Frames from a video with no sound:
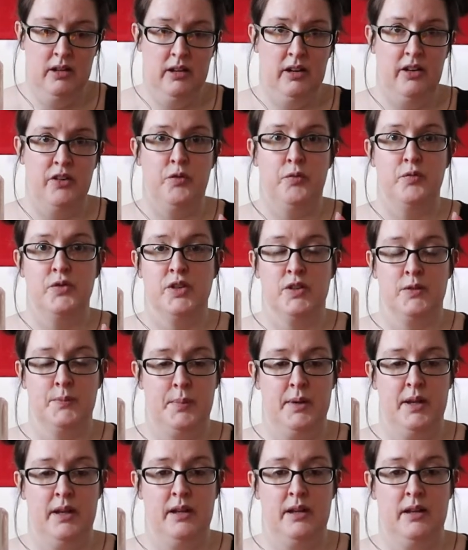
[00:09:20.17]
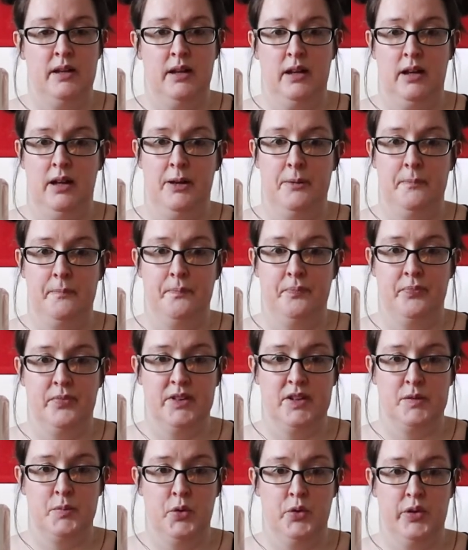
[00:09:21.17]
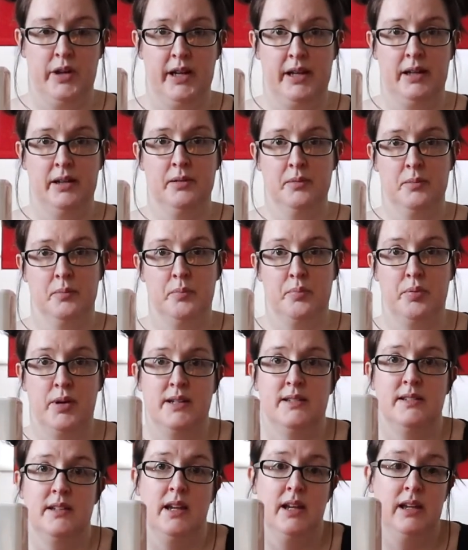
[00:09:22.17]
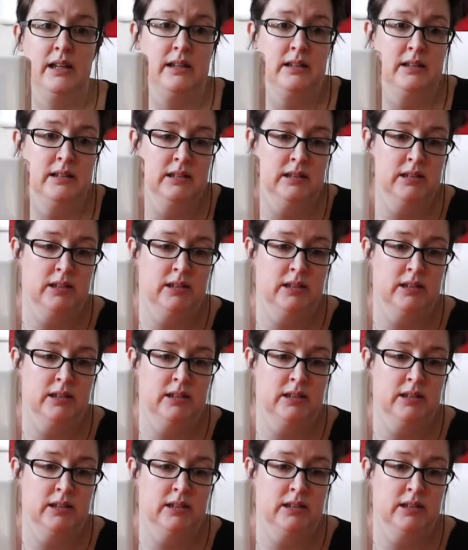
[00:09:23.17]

I've just been this morning pressing